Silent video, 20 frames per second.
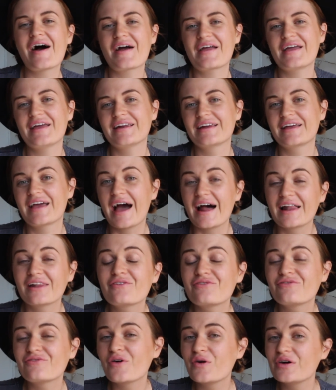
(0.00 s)
in
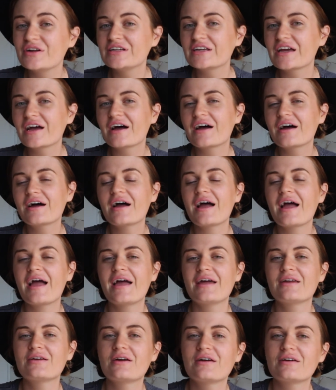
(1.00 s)
California
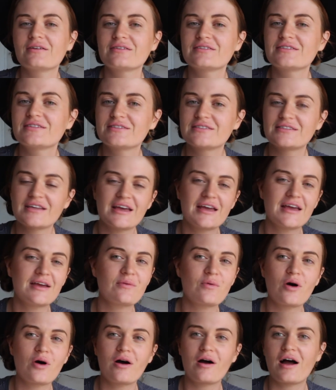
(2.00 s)
and
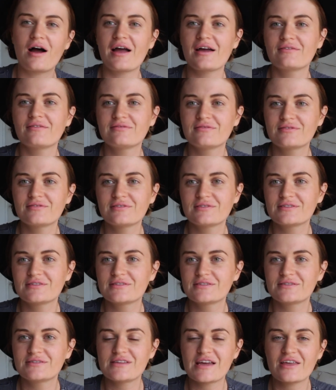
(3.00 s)
seeing what I
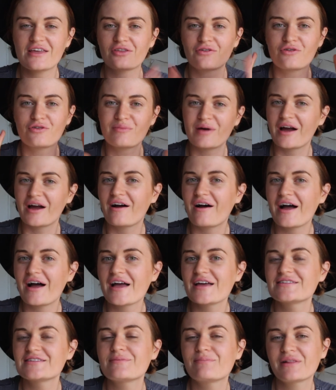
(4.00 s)
see through my eyes,